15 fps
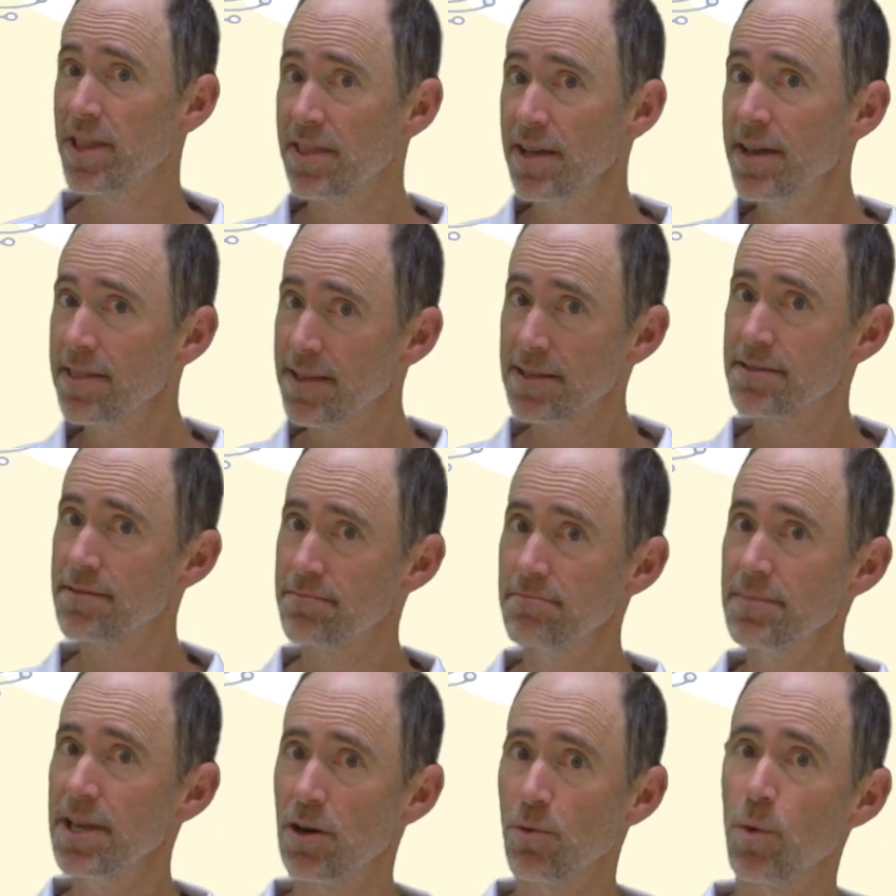think that,
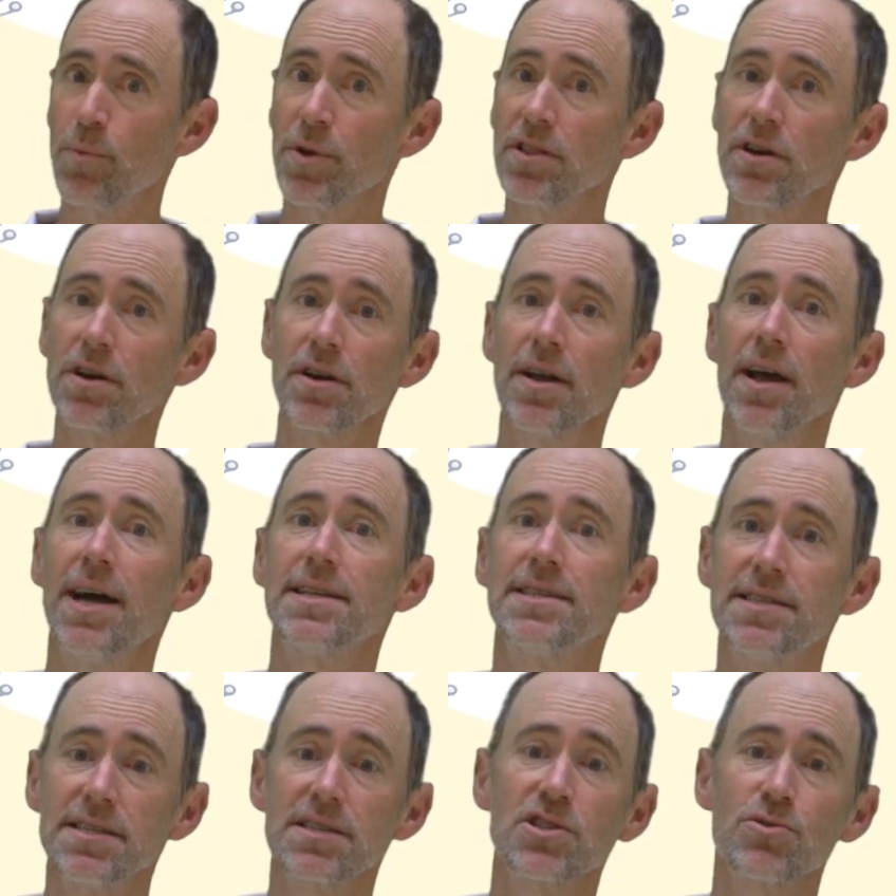when we look at
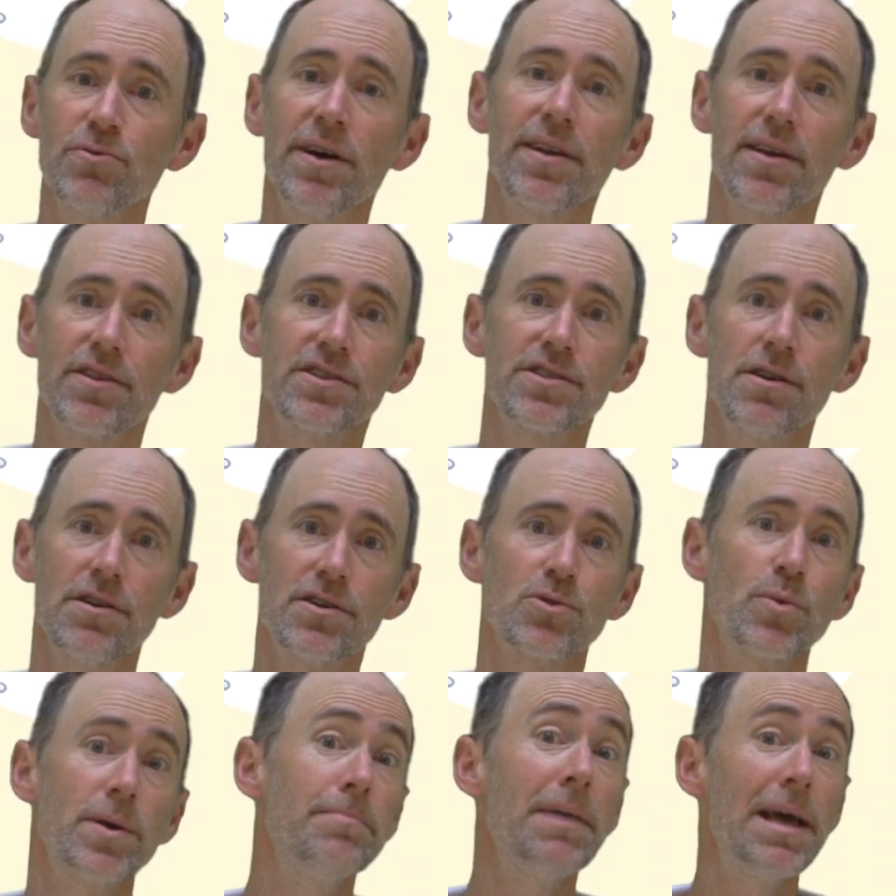disks around other stars,
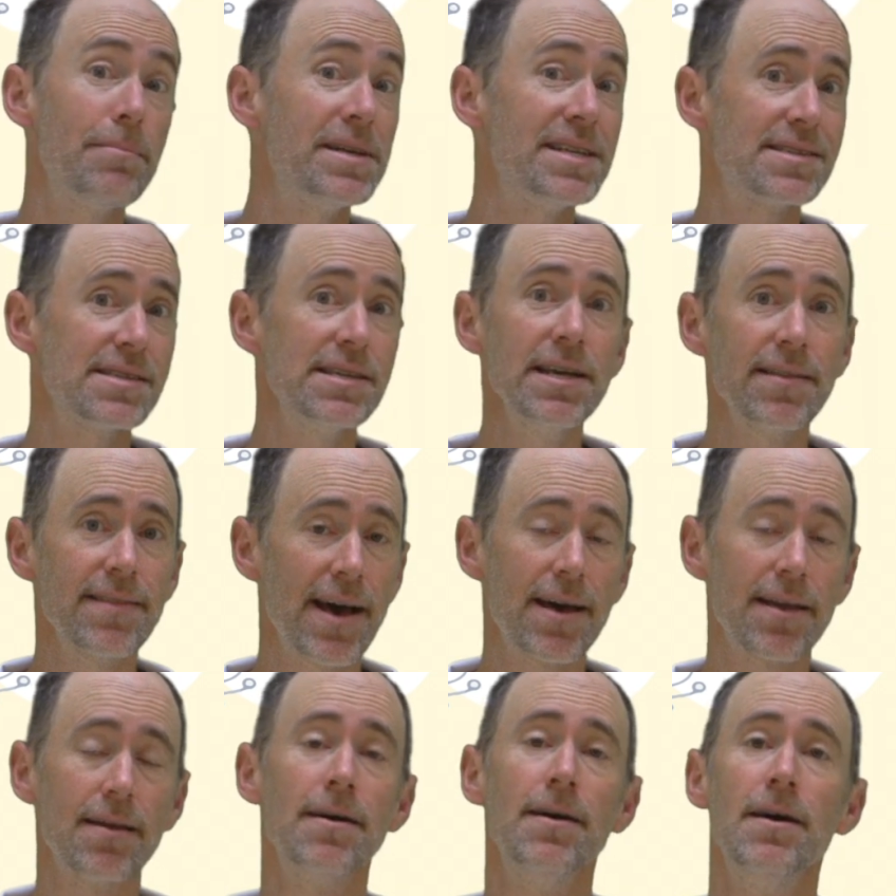we may be seeing
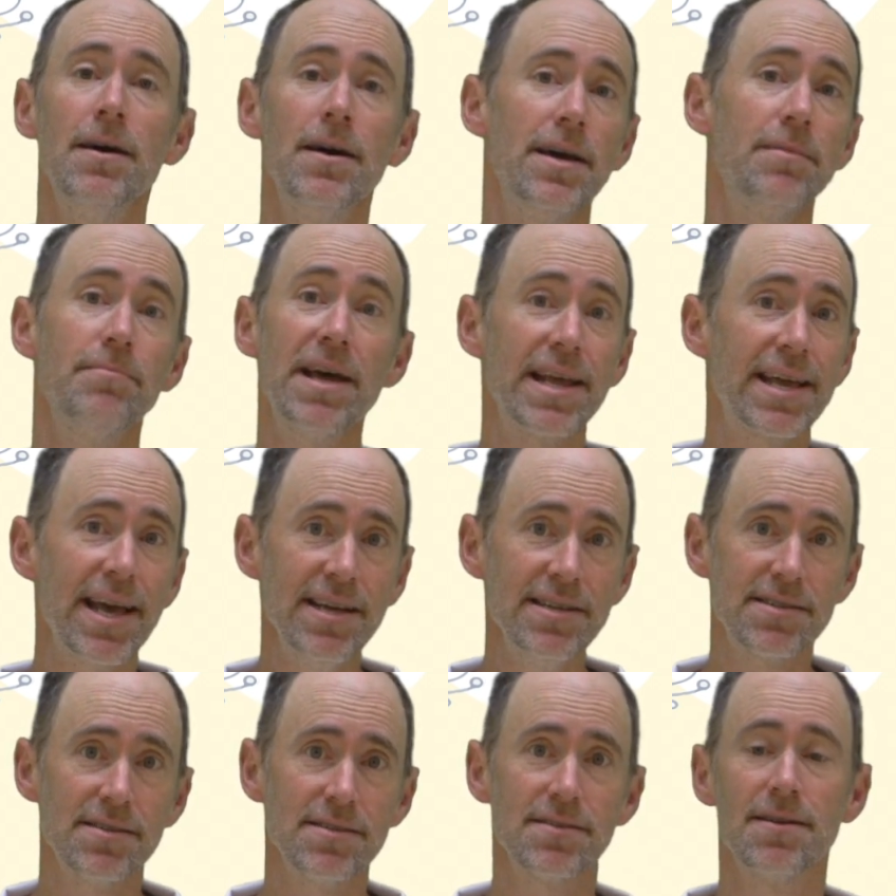that in many
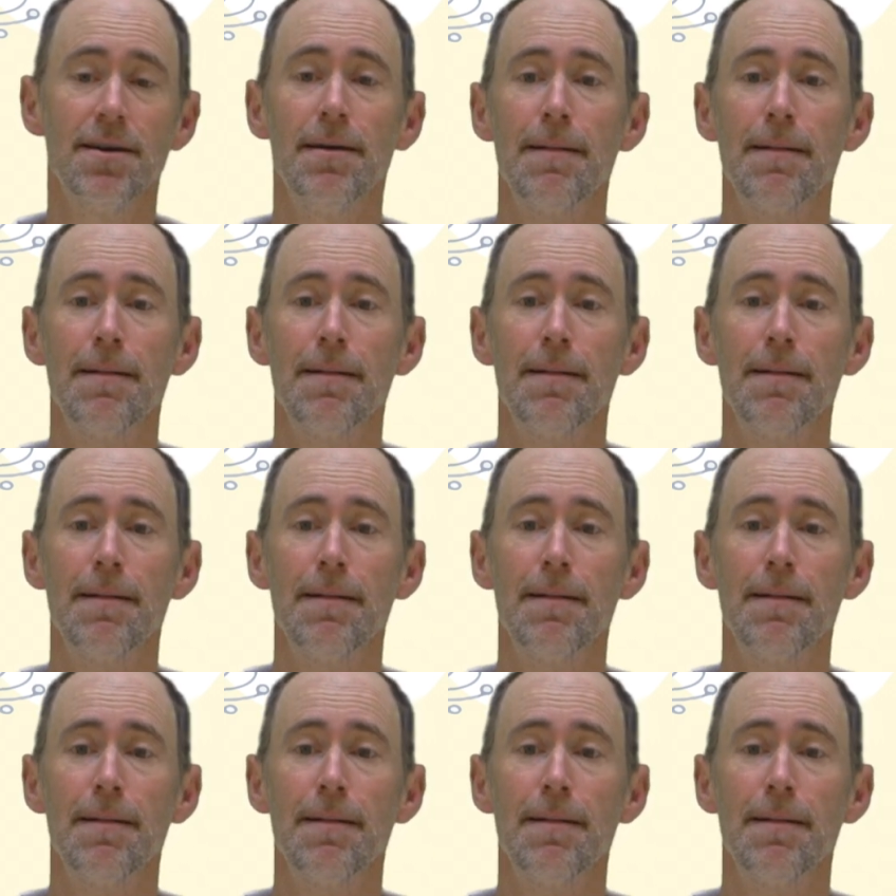cases.